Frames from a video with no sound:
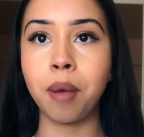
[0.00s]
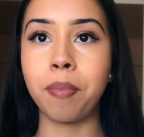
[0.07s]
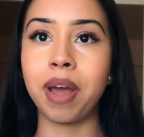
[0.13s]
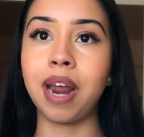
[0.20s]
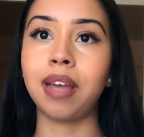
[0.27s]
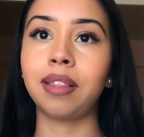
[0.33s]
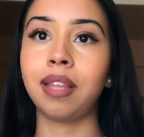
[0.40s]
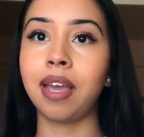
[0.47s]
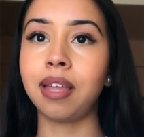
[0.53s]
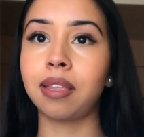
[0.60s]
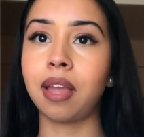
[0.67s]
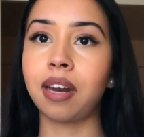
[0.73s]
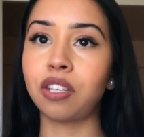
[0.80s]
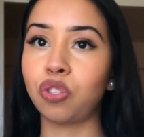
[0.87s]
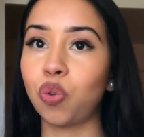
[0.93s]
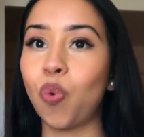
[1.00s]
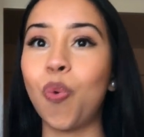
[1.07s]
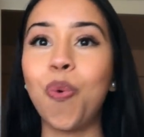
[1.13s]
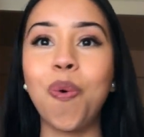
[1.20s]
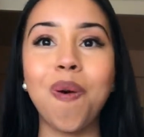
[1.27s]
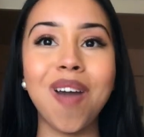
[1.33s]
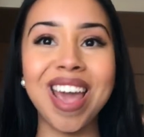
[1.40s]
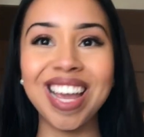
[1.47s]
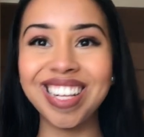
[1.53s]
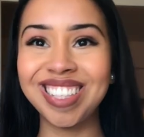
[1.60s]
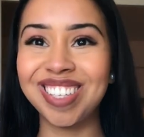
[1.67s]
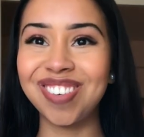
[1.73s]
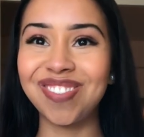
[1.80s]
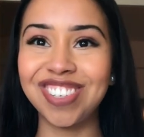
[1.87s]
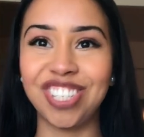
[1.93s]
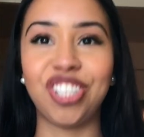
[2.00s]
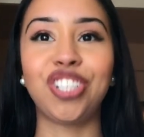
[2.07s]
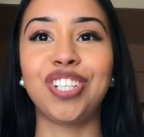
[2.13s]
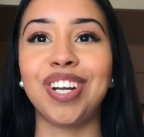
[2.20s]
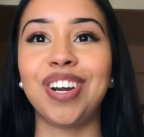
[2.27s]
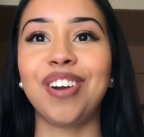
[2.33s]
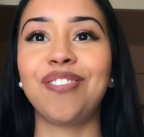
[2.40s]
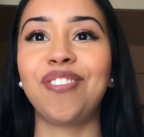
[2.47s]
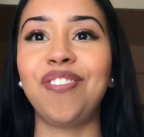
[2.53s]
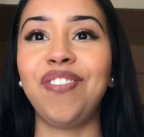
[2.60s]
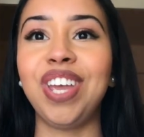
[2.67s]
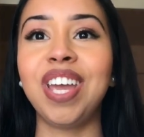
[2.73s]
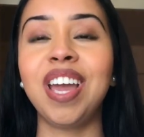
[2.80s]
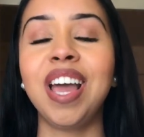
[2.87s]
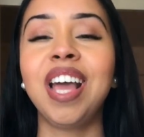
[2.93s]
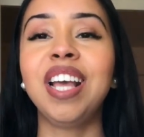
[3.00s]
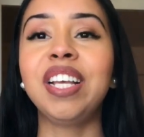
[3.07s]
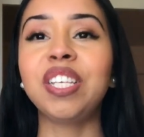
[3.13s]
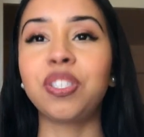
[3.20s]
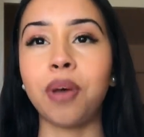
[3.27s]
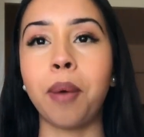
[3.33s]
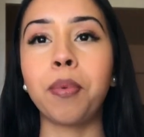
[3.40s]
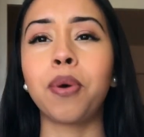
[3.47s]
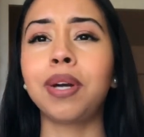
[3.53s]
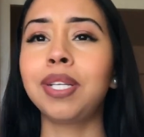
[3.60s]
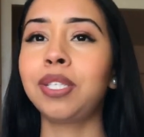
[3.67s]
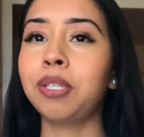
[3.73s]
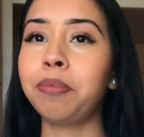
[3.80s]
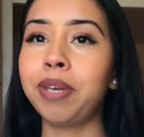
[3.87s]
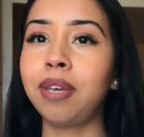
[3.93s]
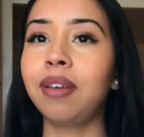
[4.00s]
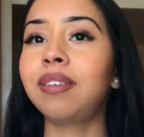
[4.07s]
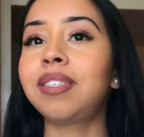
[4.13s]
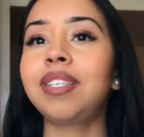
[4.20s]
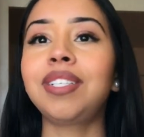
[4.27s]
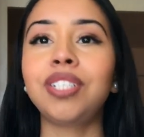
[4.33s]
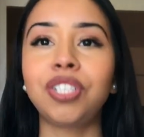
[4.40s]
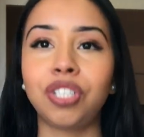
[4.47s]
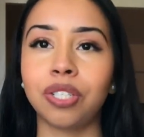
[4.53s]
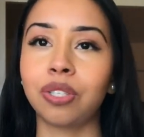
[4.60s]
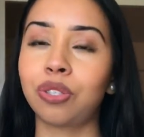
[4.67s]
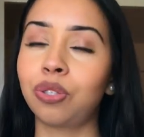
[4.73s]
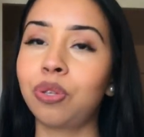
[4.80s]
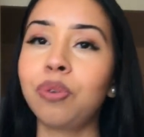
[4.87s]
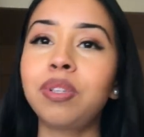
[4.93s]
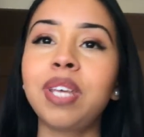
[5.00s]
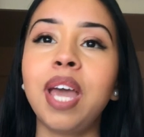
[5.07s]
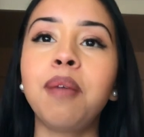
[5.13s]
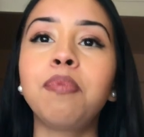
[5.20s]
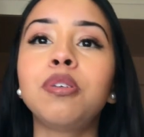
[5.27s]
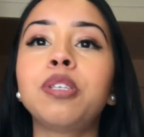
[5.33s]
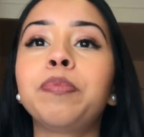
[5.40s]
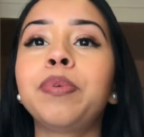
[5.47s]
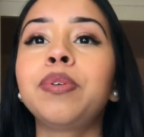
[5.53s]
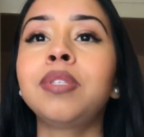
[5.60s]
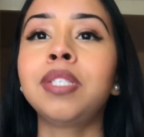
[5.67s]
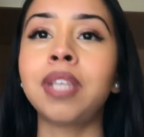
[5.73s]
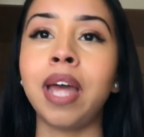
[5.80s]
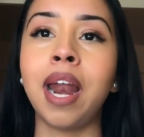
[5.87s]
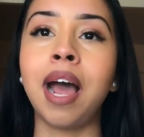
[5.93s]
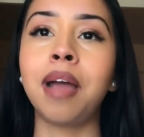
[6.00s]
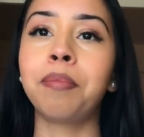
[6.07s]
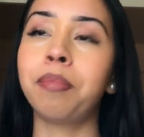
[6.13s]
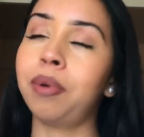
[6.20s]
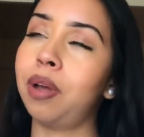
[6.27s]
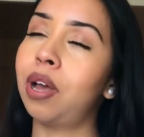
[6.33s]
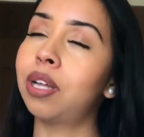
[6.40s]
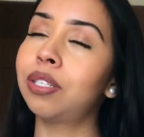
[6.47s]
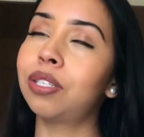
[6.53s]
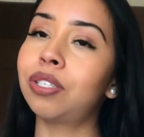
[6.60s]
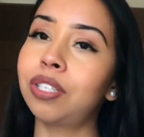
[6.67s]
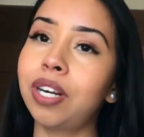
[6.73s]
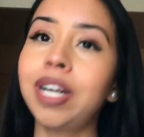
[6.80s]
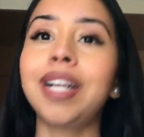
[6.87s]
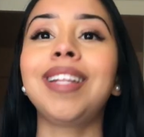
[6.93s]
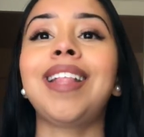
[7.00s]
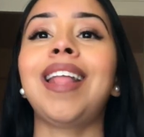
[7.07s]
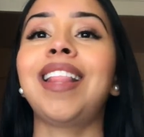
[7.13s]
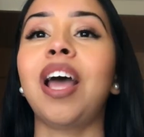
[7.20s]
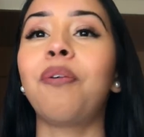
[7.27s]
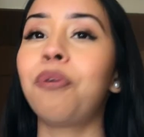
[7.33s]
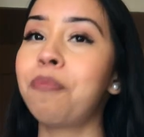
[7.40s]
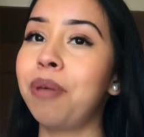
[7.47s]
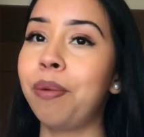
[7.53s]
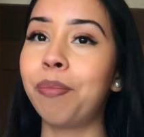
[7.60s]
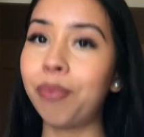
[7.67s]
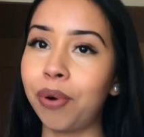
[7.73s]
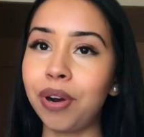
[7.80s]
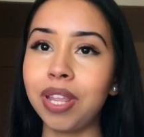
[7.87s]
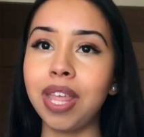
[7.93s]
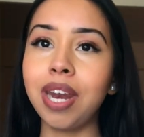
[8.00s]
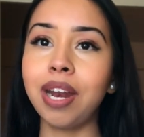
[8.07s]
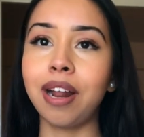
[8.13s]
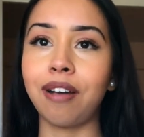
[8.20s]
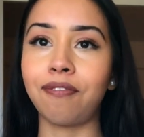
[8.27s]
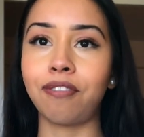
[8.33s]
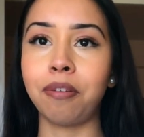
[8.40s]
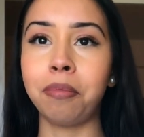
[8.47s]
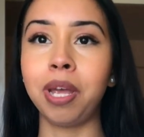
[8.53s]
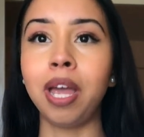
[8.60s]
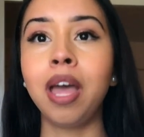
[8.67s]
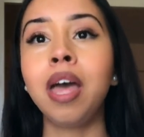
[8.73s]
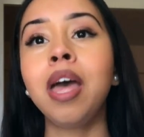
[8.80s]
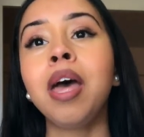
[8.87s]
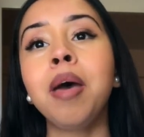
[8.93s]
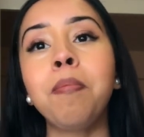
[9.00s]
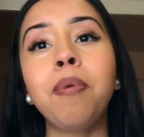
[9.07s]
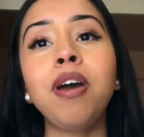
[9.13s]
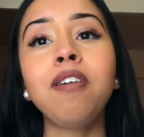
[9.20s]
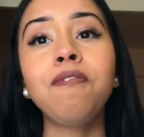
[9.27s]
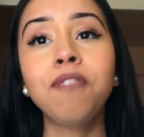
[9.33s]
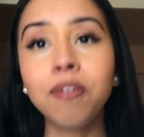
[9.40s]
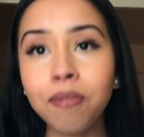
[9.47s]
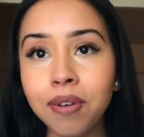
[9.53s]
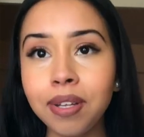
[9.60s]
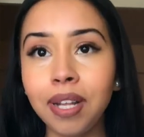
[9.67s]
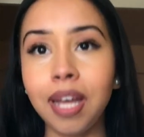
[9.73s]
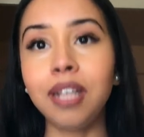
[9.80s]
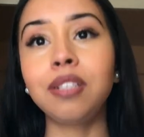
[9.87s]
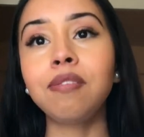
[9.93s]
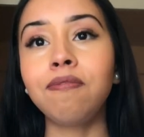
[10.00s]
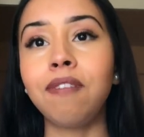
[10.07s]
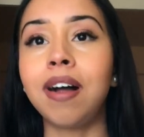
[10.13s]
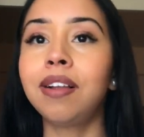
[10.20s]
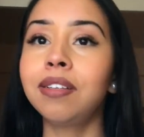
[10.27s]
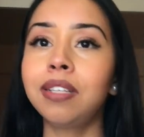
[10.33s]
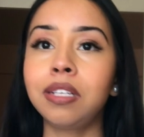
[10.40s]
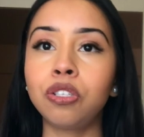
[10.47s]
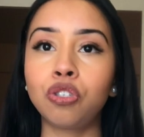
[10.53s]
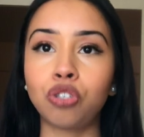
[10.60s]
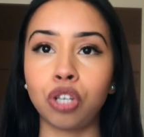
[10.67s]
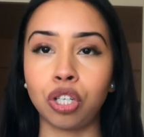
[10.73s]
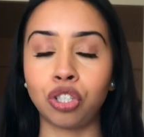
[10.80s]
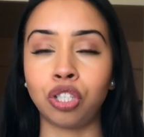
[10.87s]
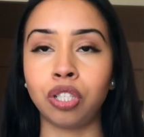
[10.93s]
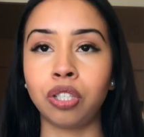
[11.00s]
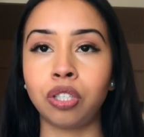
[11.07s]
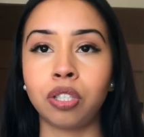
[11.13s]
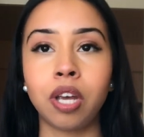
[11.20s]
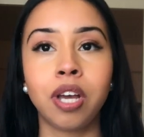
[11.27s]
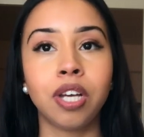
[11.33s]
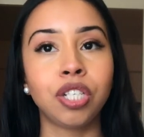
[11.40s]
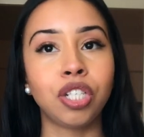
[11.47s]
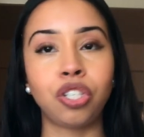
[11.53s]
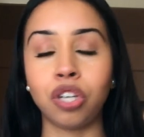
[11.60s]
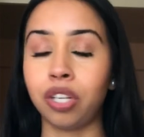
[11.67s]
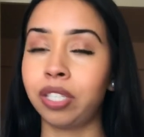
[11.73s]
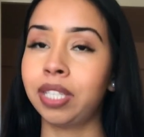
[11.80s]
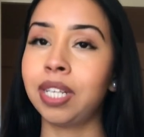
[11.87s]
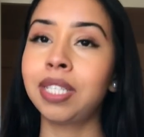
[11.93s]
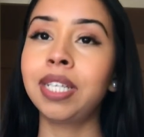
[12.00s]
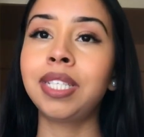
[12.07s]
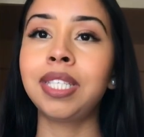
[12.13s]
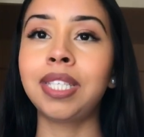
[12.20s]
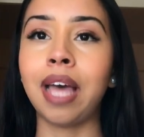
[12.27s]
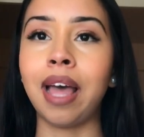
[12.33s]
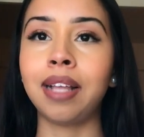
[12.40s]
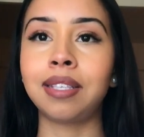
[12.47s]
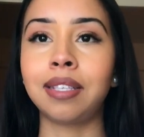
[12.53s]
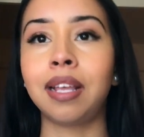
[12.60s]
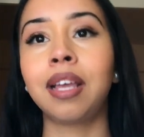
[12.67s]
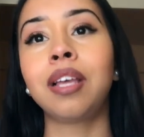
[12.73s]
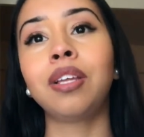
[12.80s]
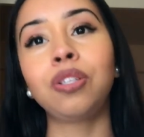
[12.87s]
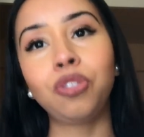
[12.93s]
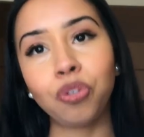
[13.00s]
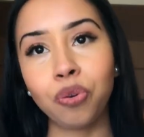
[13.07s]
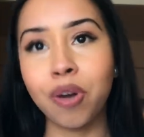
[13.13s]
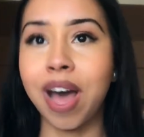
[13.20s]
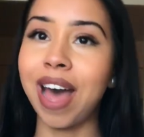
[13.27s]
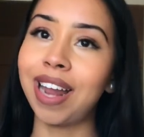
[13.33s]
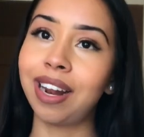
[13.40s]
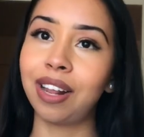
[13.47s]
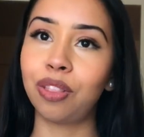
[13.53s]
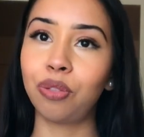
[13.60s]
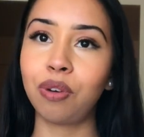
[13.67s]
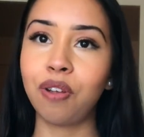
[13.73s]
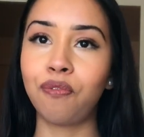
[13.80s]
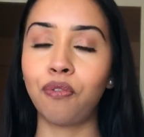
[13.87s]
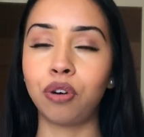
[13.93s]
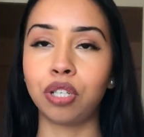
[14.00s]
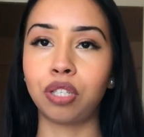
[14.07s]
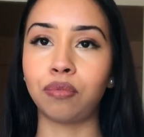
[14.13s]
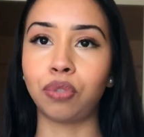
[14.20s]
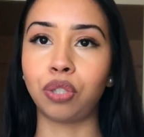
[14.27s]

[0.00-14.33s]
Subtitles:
but I think that is way too much sugar for me. So I'm going to be using just 2 tablespoons, and I'm certain that that will be more than enough for me. But if you would like to follow the instructions just as it says, do add 3/4 of